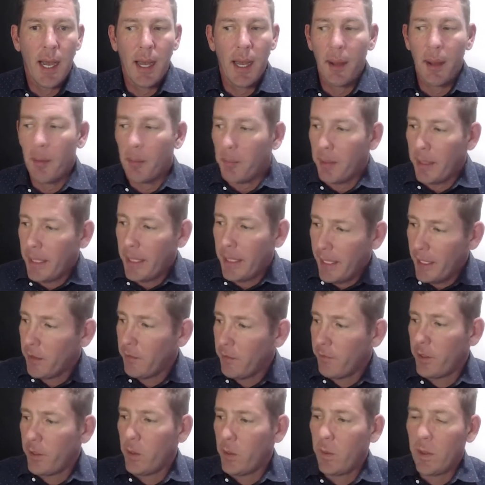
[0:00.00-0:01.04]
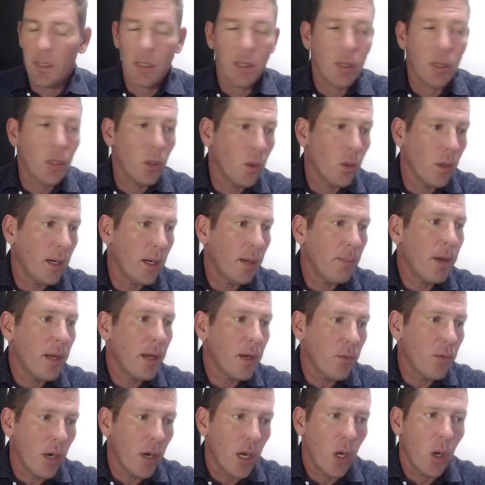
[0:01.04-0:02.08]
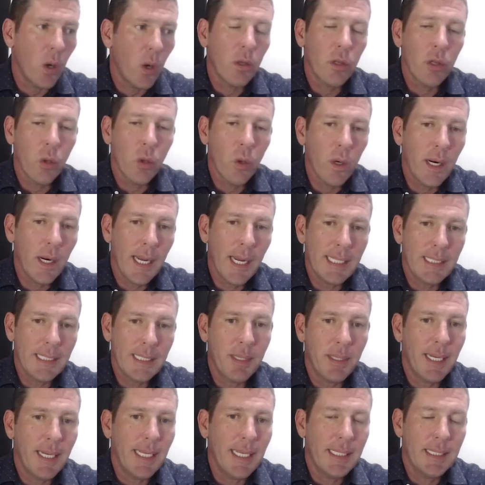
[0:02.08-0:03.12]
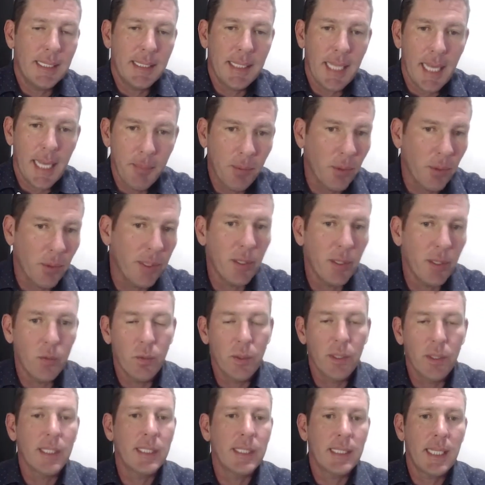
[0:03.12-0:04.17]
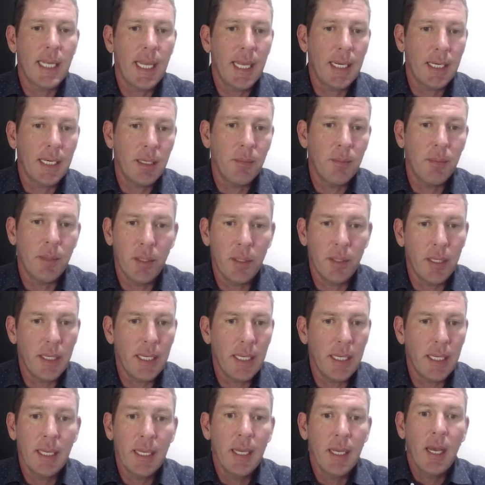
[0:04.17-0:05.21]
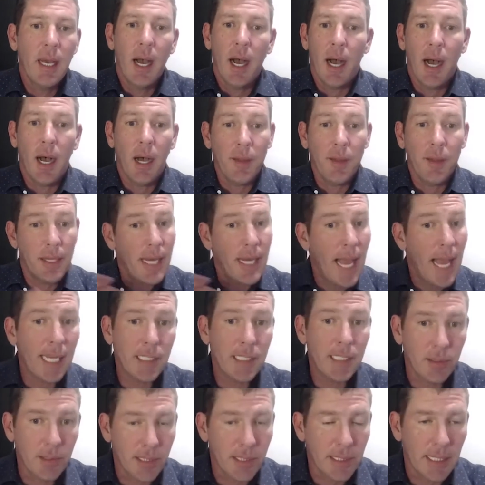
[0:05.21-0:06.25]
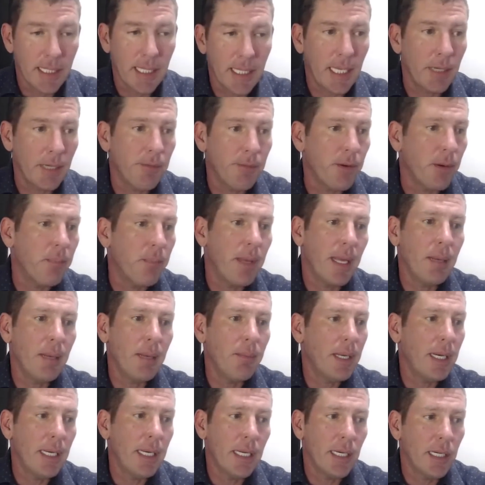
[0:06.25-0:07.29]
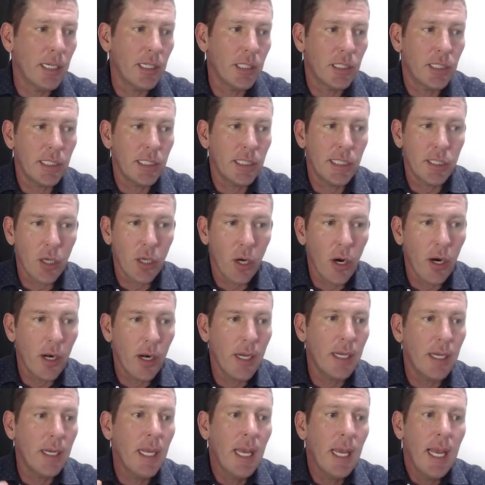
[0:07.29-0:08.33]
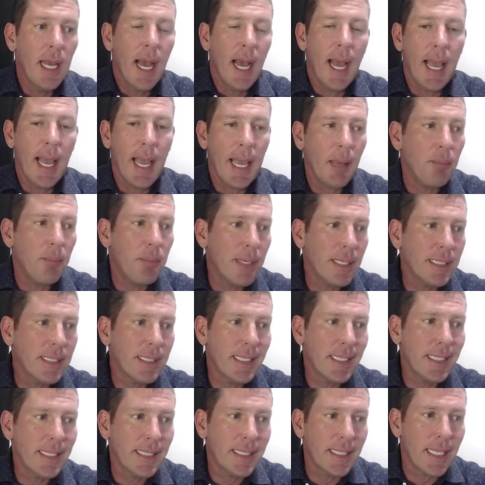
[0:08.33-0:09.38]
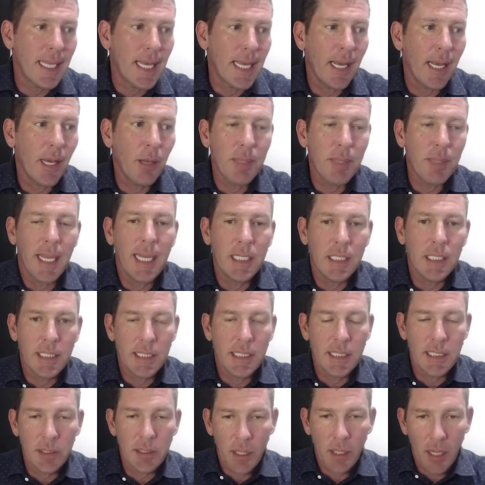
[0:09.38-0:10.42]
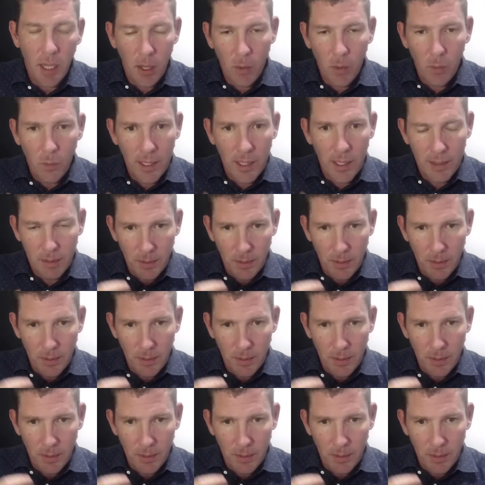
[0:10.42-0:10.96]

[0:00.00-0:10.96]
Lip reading: be interviewing Laura Monroe. Laura has been a staple in the real estate community on the national scene for many, many years. She started a business that helped agents with,